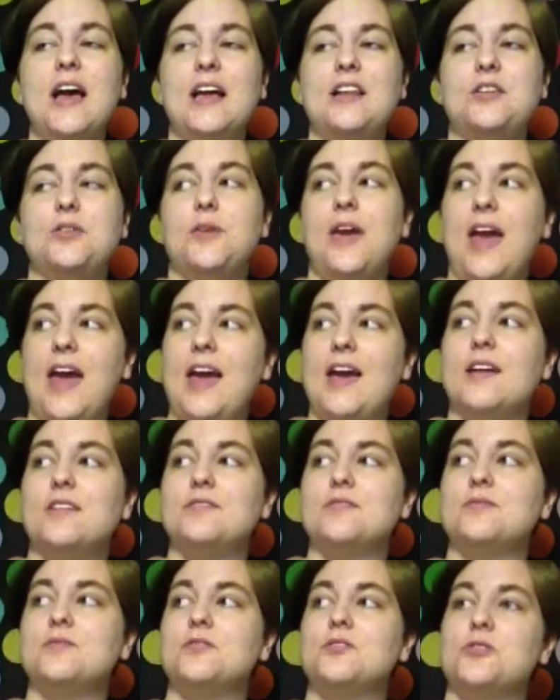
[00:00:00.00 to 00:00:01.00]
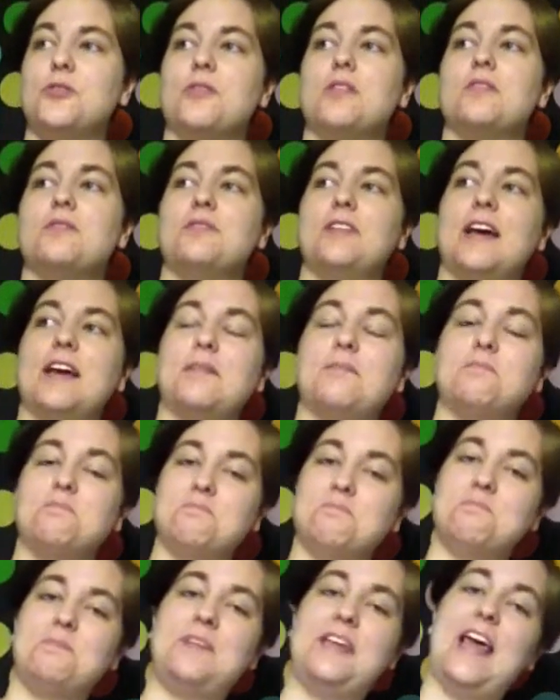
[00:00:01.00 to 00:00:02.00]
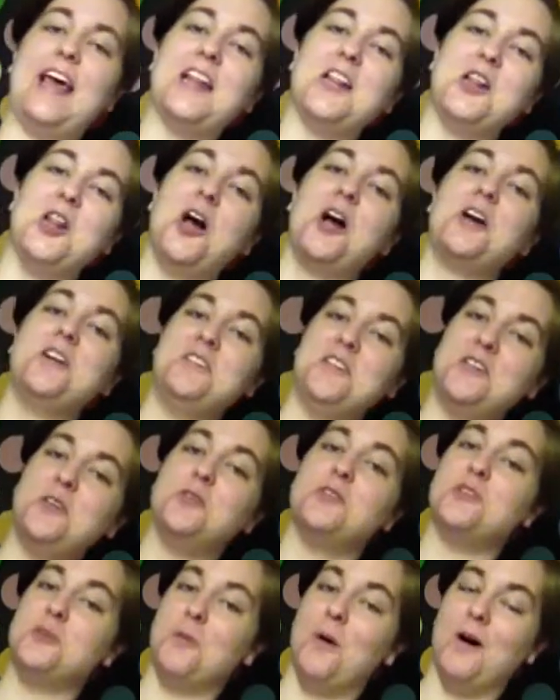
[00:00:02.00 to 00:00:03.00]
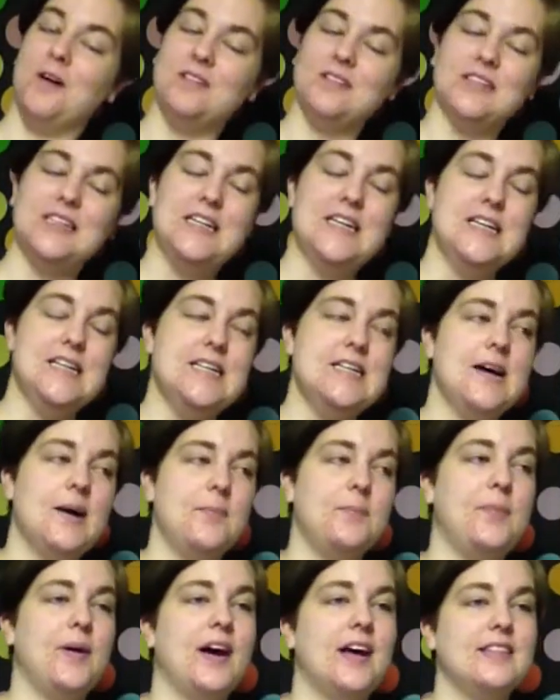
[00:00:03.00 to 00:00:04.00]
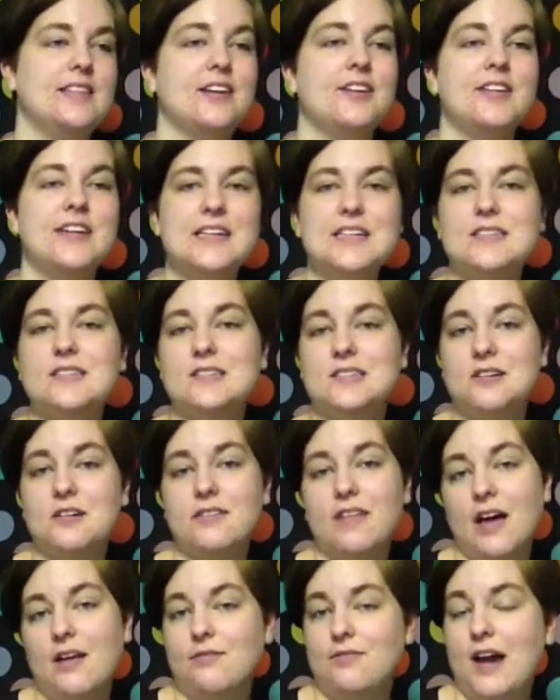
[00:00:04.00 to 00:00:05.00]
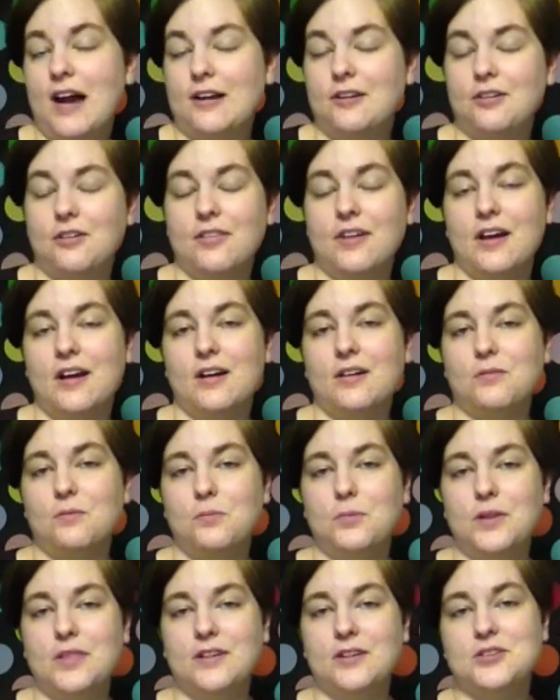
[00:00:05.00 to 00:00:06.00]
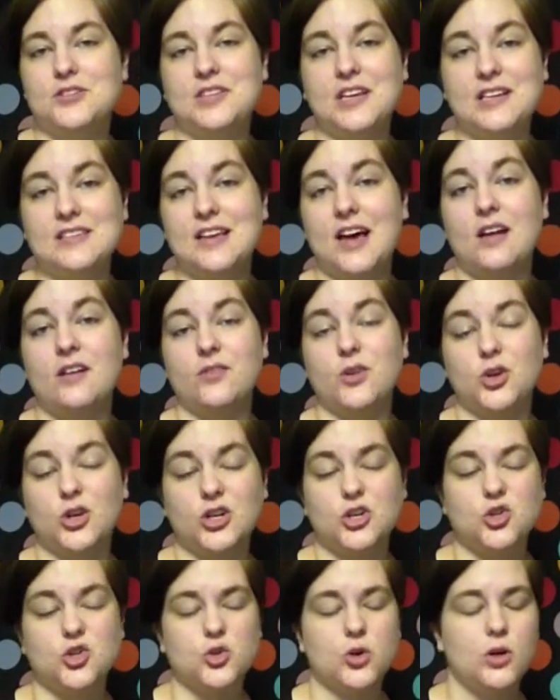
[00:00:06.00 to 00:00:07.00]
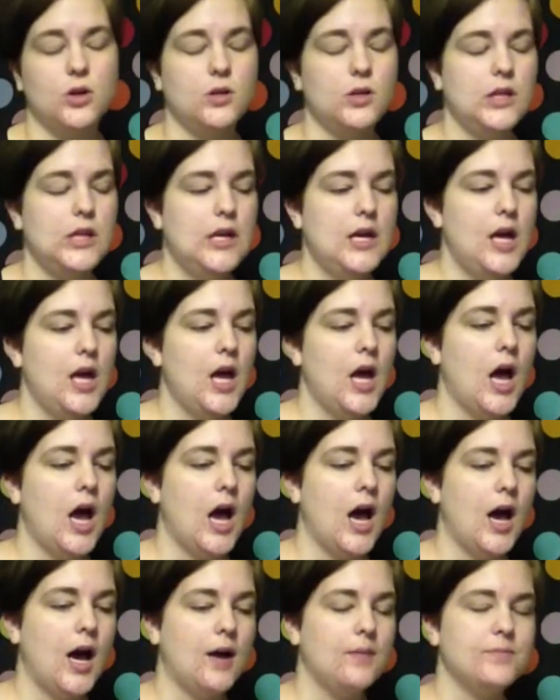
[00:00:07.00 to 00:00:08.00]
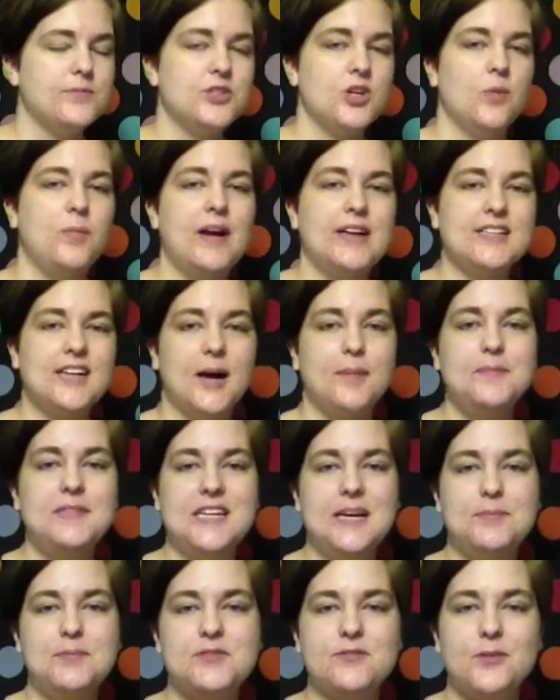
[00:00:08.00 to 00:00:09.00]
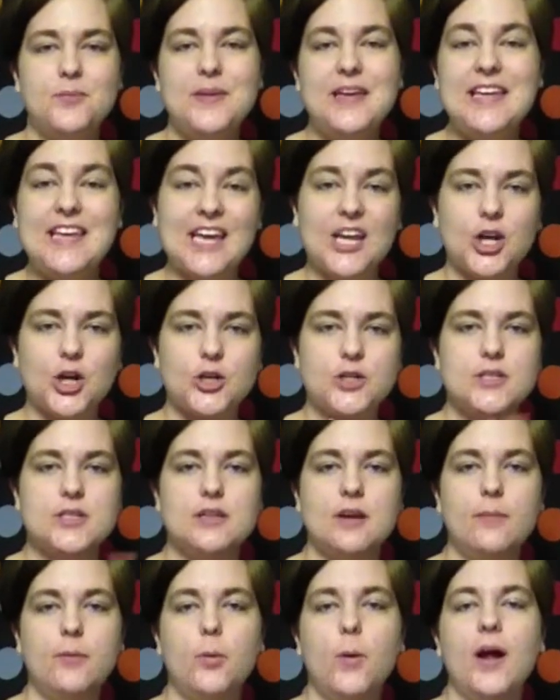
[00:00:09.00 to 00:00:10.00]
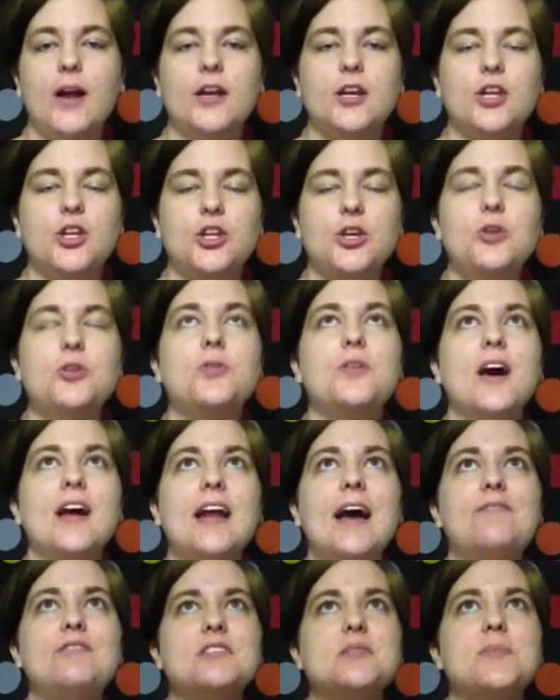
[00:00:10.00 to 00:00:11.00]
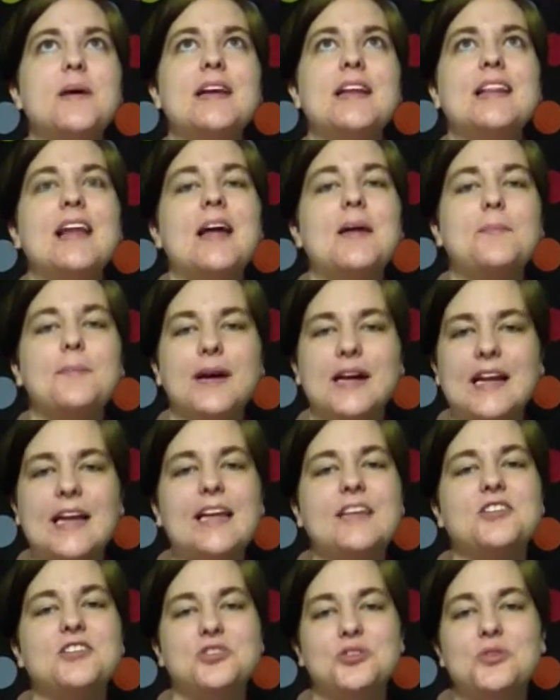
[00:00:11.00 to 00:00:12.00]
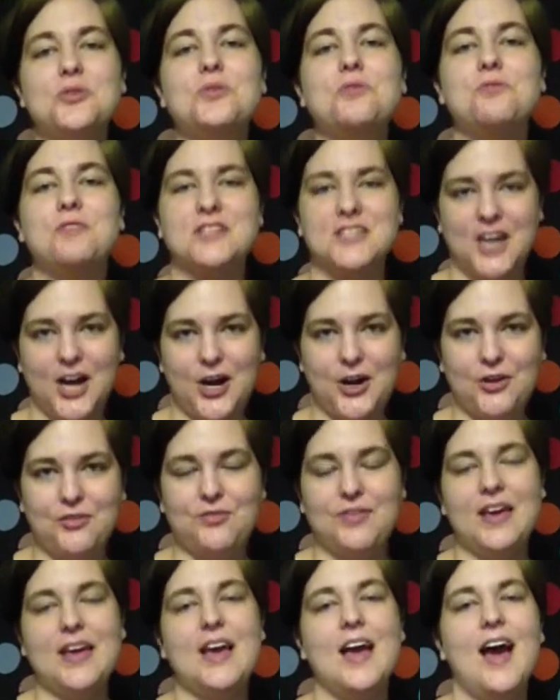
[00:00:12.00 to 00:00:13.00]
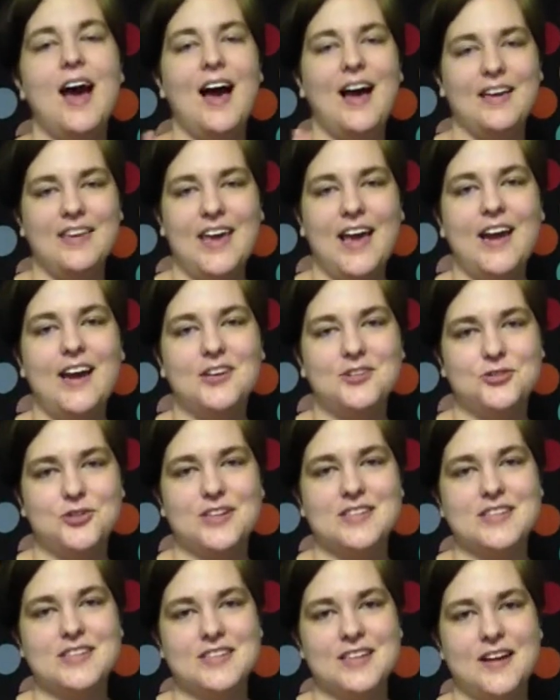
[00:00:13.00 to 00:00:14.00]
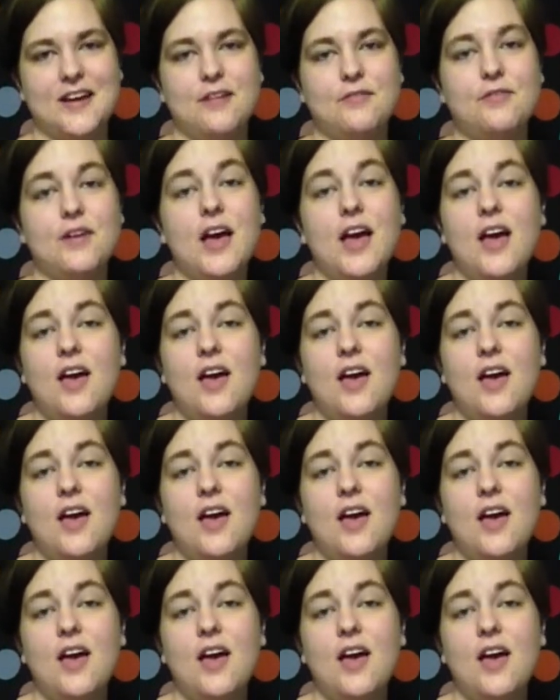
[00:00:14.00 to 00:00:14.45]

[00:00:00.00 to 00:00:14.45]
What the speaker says: and you can sort of get luck to do what you want, but there is still that factor there when there's things out of your control. So my top tips for beginners. Number one, you do not have to spend a lot of money to do photography. Cannot stress this enough.